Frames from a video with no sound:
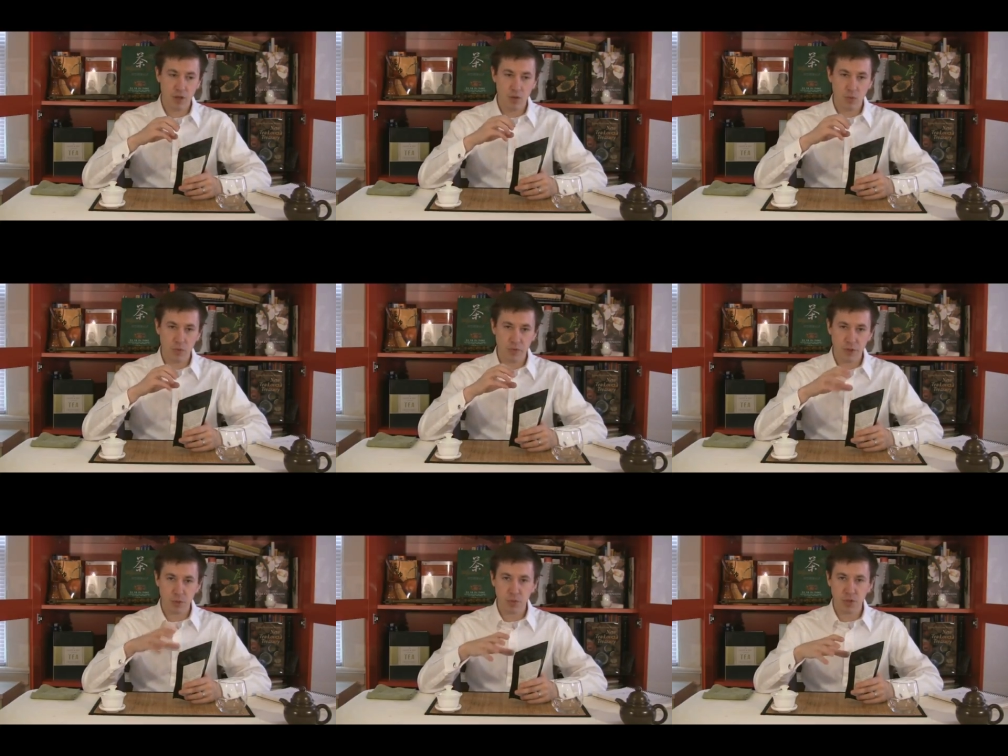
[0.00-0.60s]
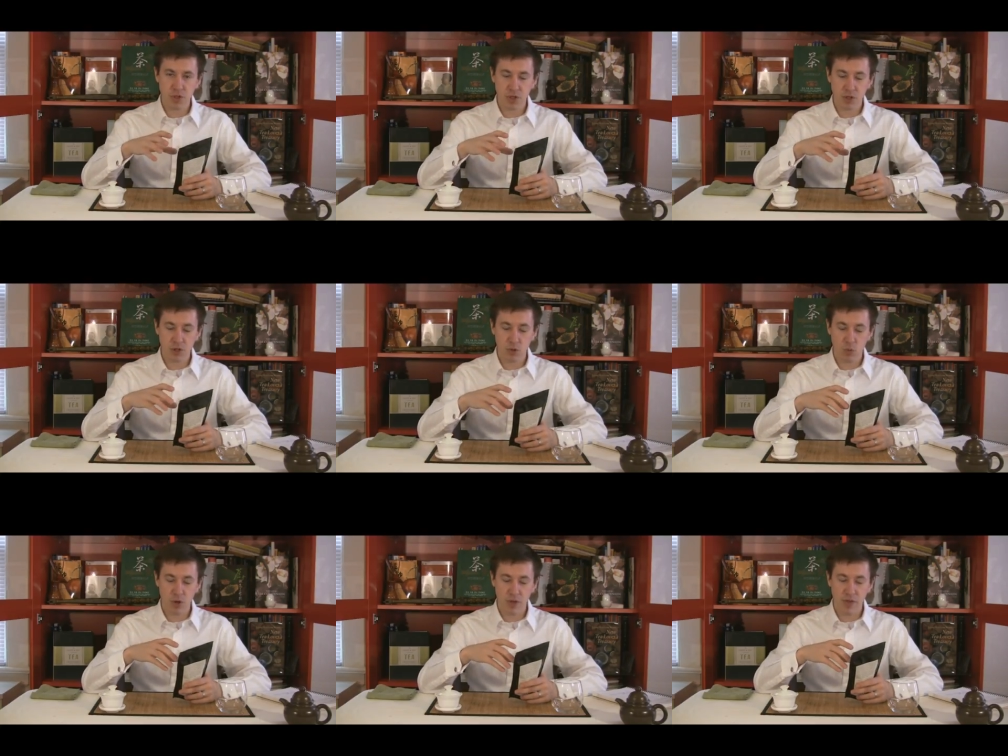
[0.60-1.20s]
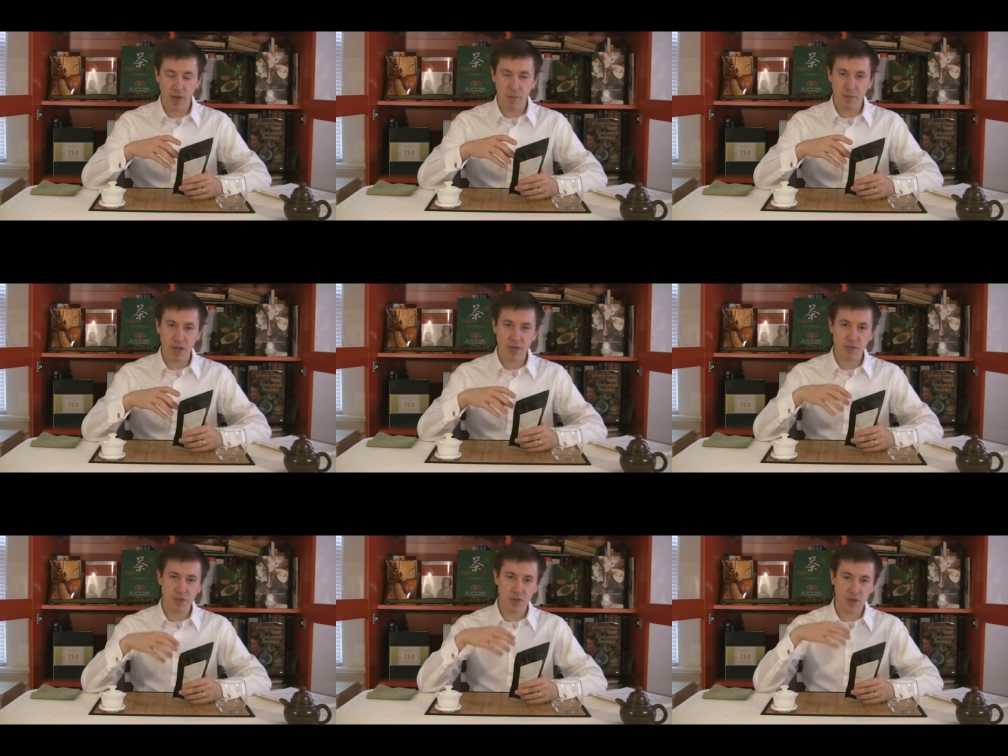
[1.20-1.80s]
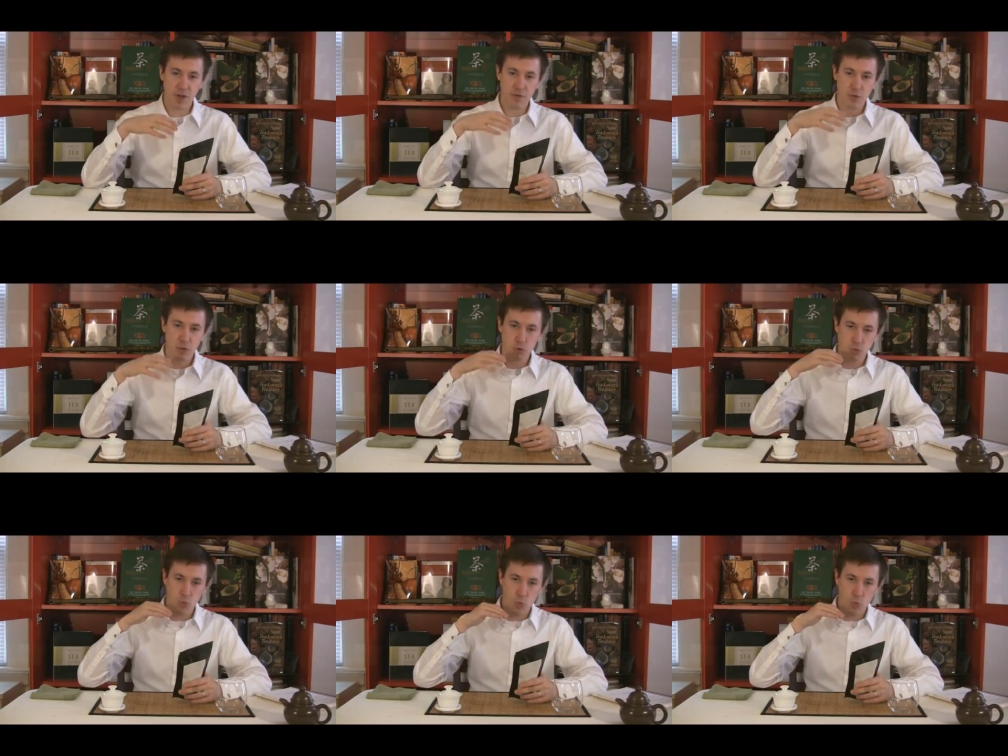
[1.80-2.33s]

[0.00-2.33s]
With this particular one, that means that they've used